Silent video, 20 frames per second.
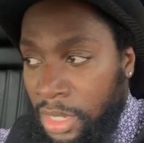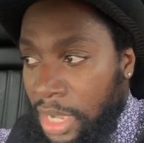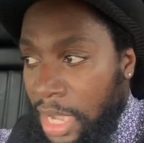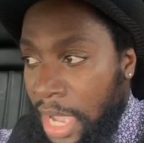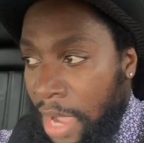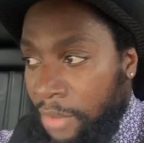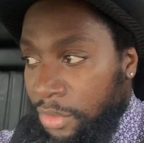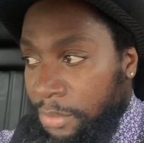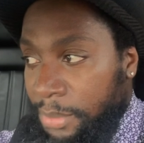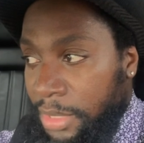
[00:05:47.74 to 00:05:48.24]

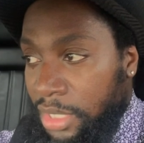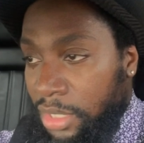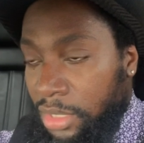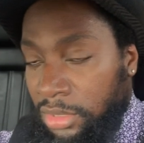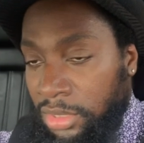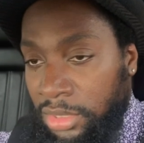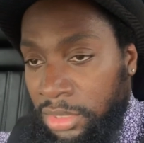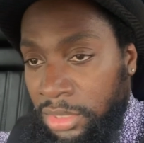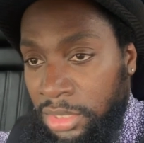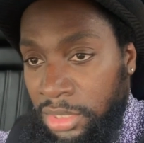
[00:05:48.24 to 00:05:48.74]
I would be
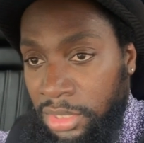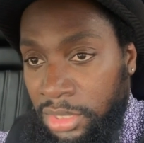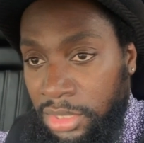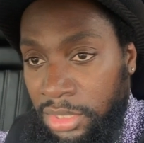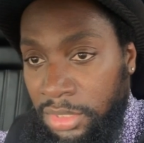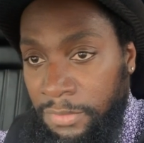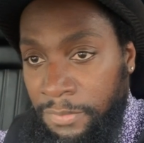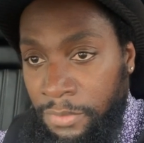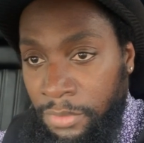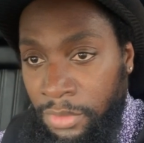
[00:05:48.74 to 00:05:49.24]
on the hook
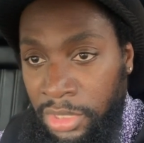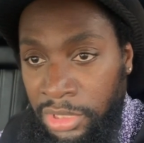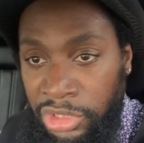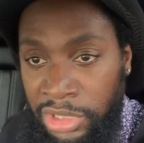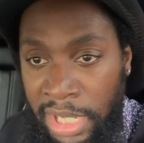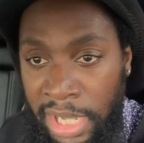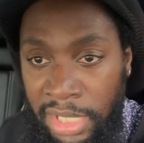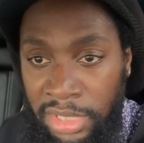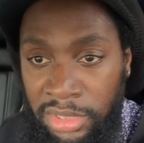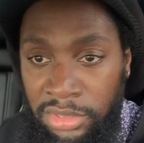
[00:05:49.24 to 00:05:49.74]
for a
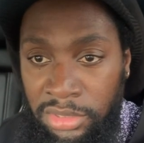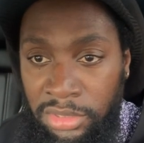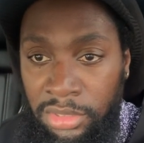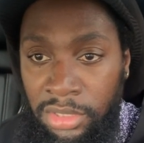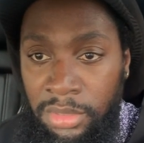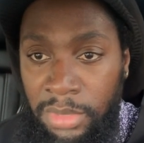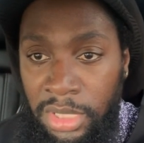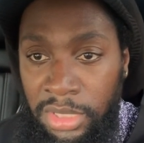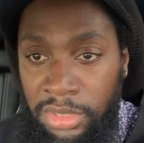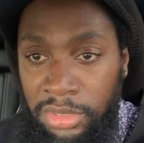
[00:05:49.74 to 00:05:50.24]
check to
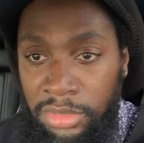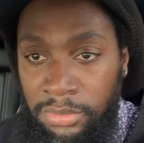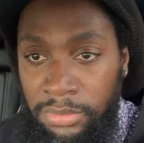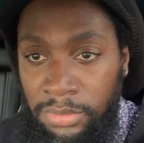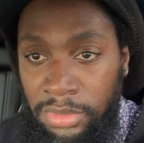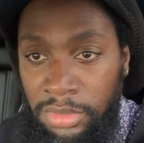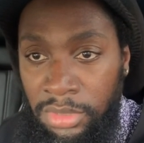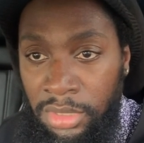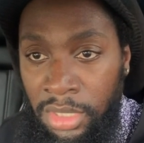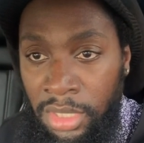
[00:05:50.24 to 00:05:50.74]
your mother
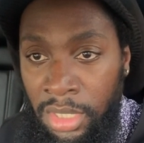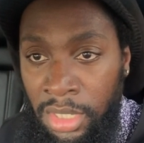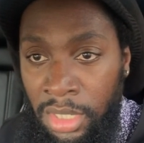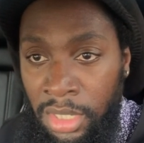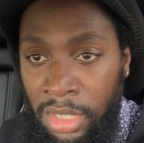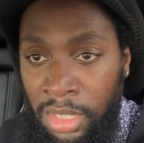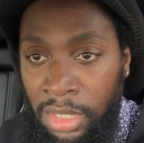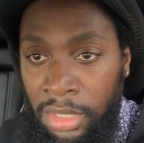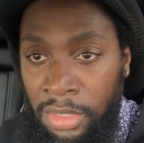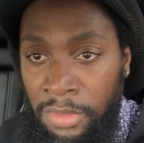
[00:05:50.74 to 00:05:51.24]

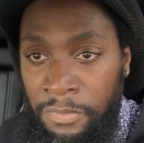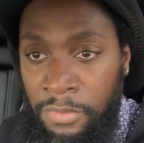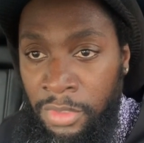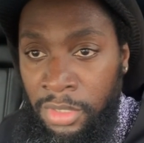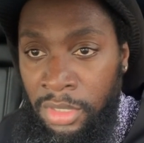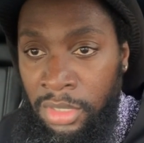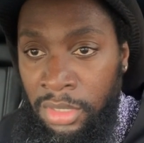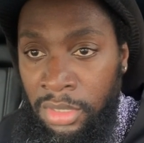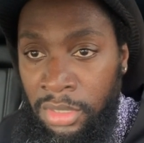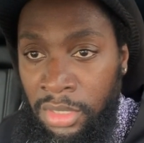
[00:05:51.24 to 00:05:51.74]

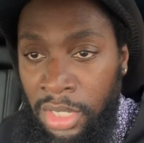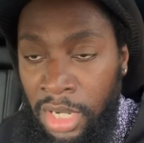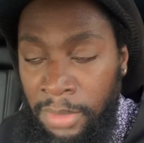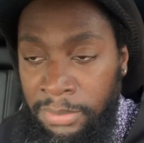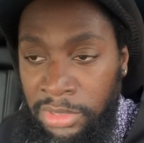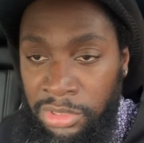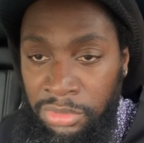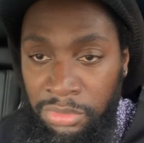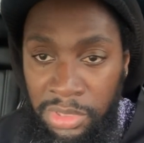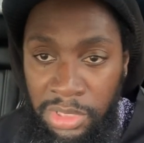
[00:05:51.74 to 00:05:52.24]
for
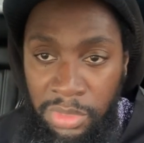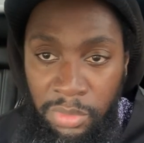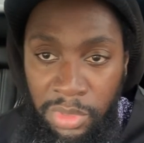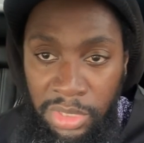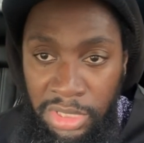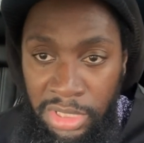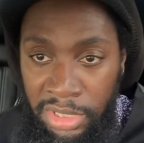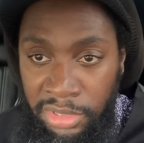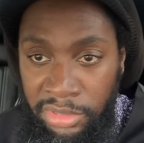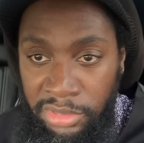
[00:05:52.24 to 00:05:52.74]
up to
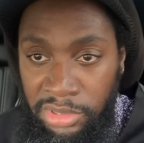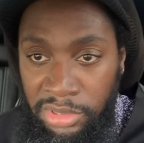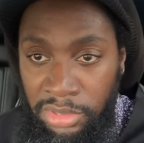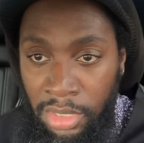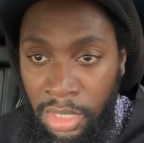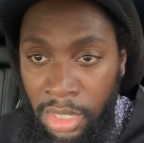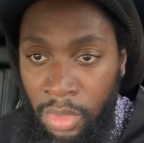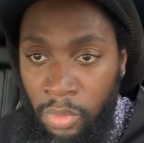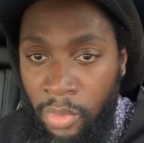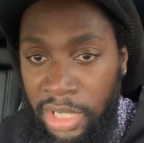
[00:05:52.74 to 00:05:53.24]
21 years
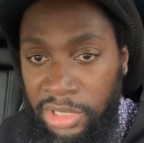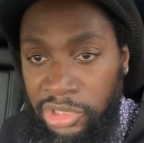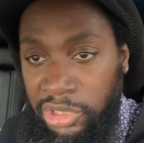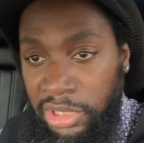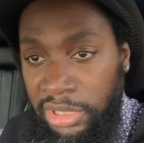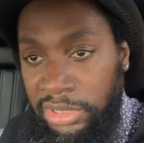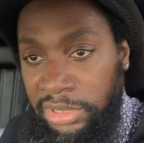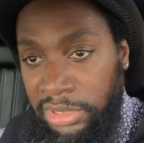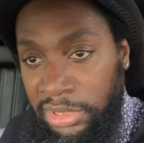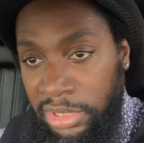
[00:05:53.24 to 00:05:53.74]
while
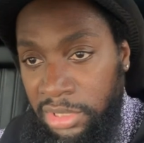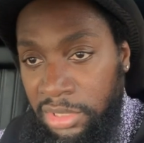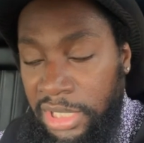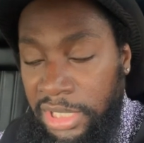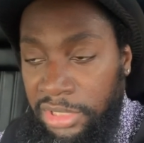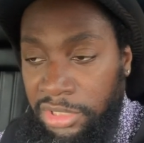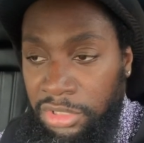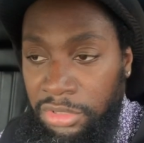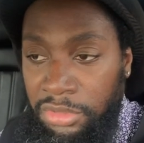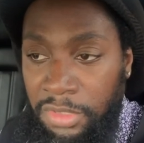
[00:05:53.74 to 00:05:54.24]
she still
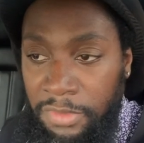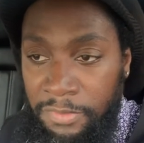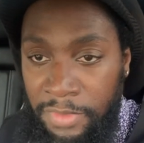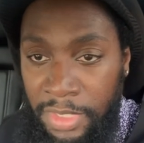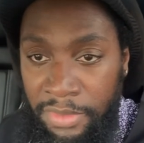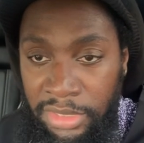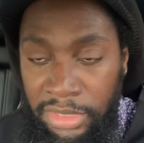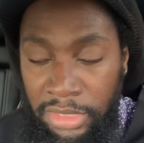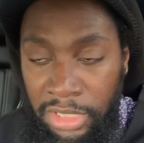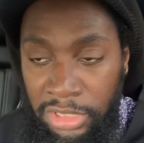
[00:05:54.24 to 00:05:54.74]
can do the
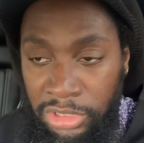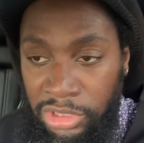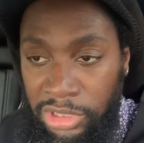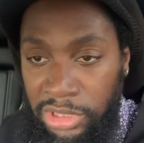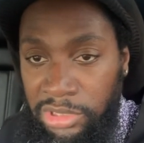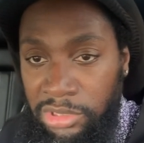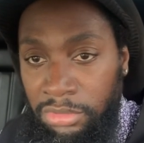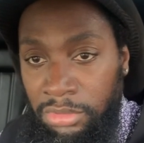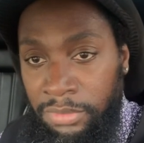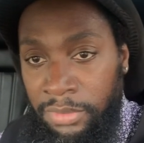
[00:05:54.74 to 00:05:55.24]
very thing
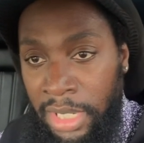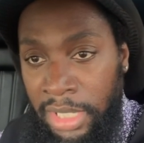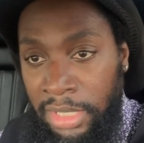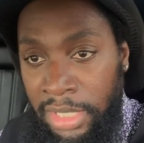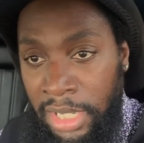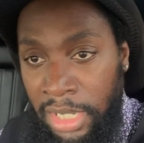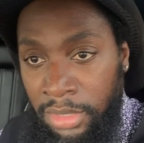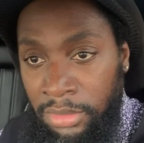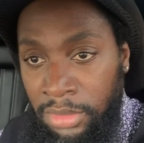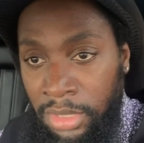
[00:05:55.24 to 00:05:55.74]
she's doing right
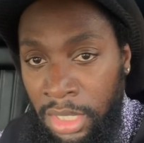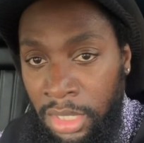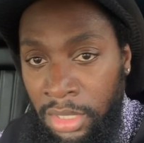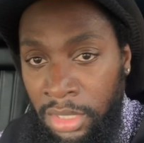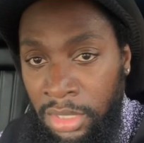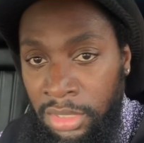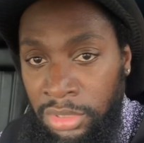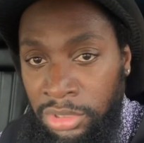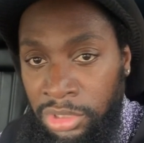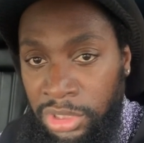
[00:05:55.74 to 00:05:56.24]
now.
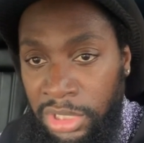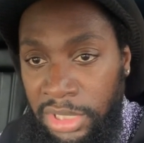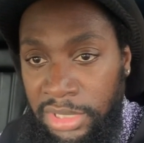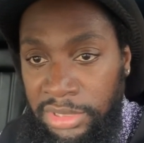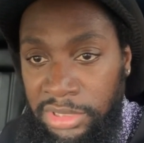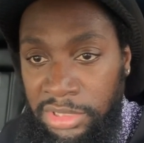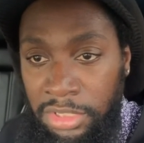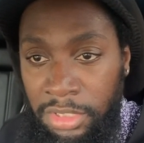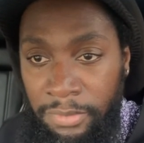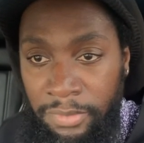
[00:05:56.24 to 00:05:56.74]
She
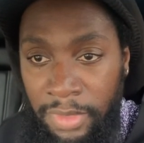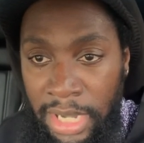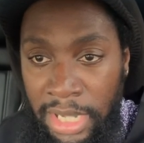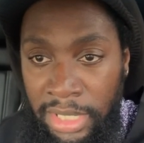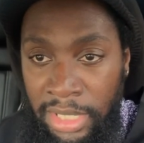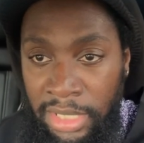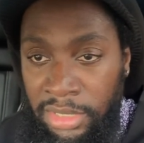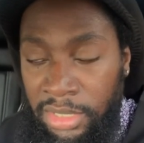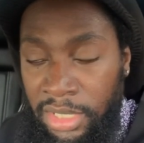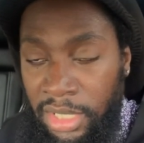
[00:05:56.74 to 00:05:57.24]
can still
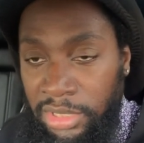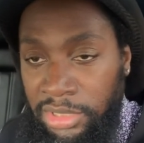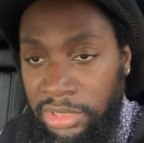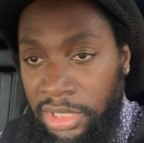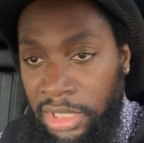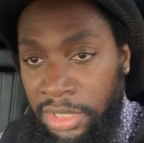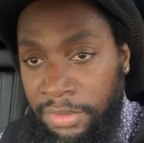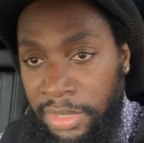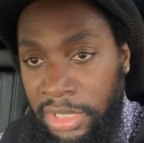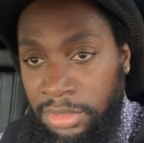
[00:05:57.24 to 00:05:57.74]
violate the
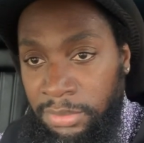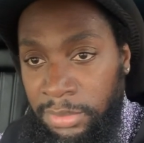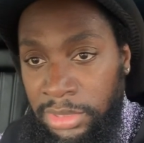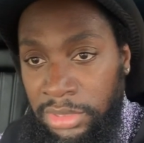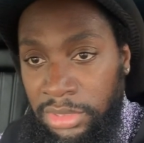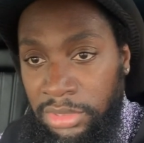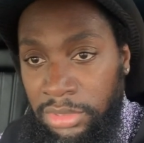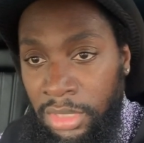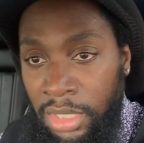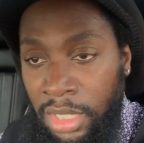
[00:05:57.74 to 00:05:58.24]
custody
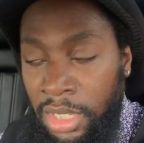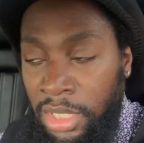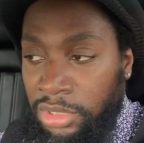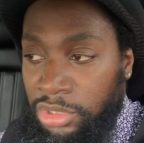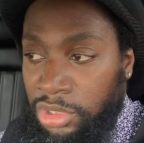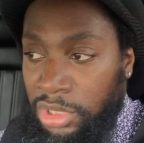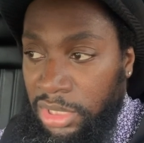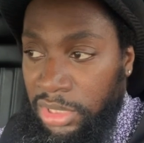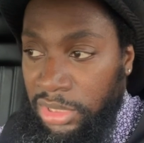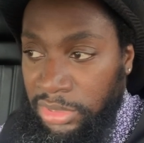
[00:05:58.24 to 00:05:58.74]
arrangements.
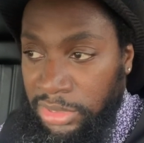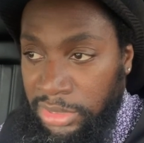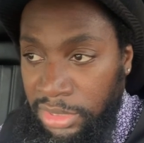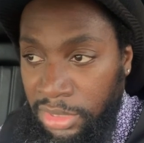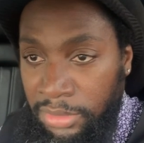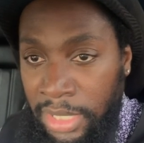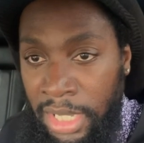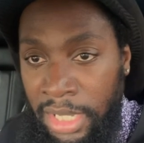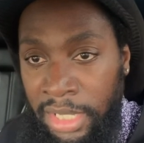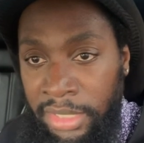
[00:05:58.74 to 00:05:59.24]
She can
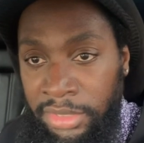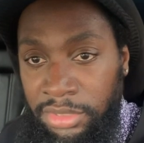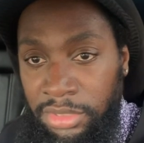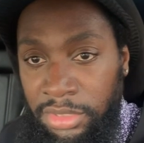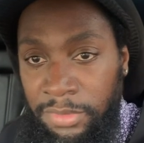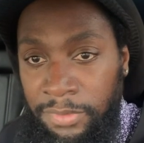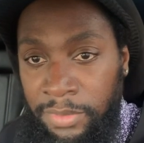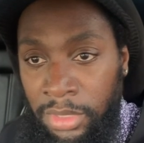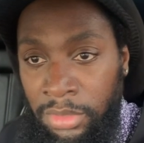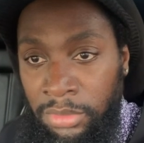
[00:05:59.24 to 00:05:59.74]
still not answer
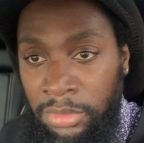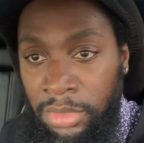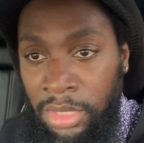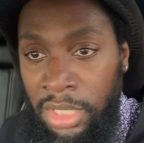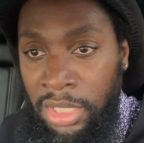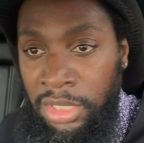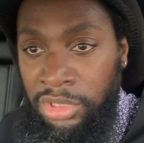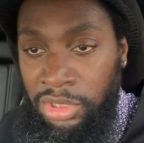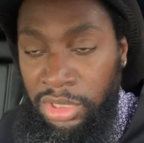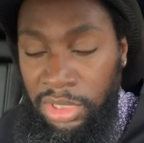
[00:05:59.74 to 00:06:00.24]
the phone.
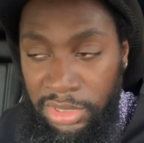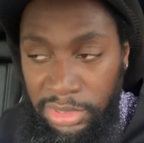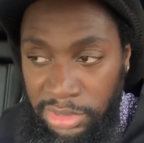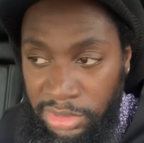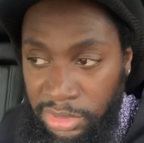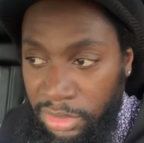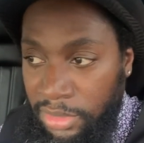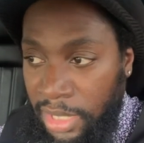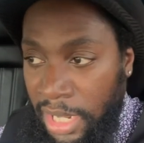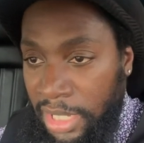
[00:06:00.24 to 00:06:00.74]
She can
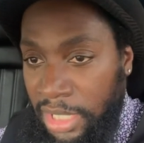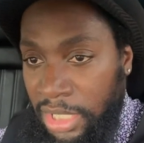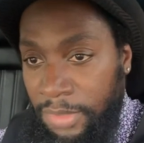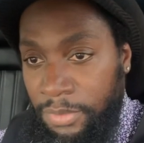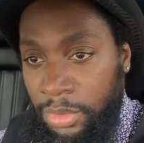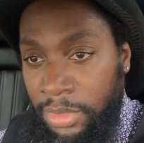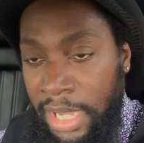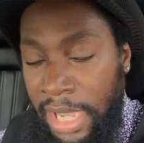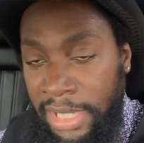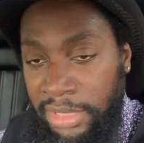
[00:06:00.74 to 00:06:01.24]
still not
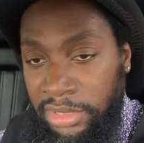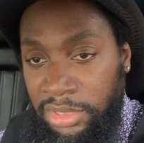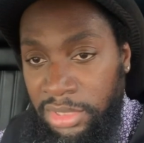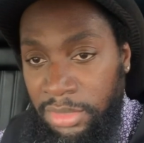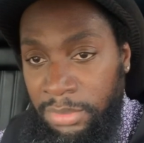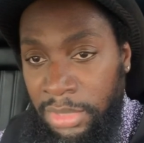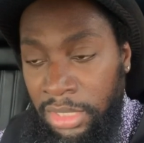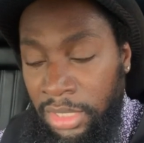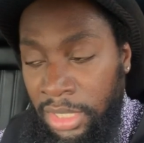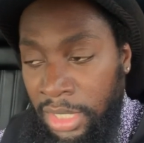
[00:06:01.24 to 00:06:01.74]
give you guys
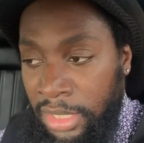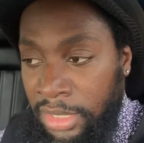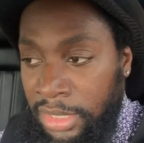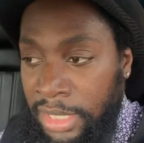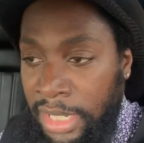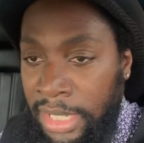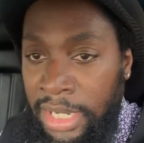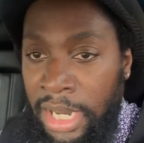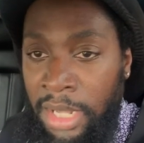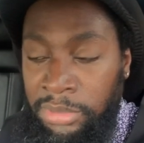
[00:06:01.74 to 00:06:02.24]
to me. And
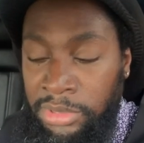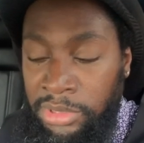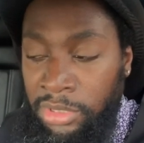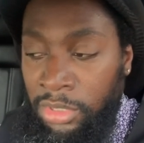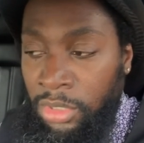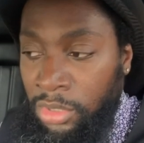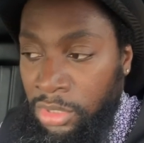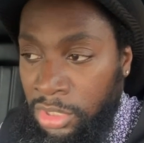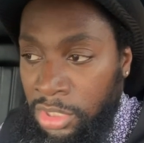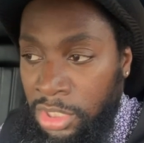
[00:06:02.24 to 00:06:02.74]
yet I'm
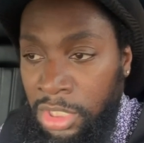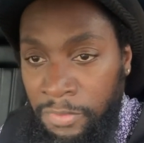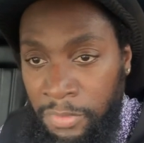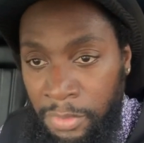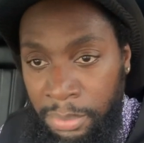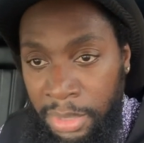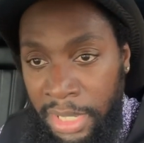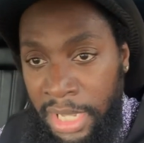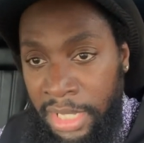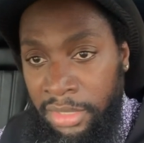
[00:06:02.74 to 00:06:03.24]
still on the hook
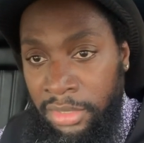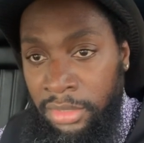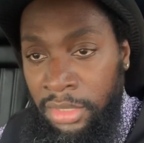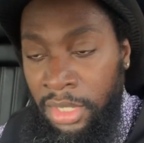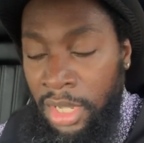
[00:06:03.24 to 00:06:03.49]
for paying her.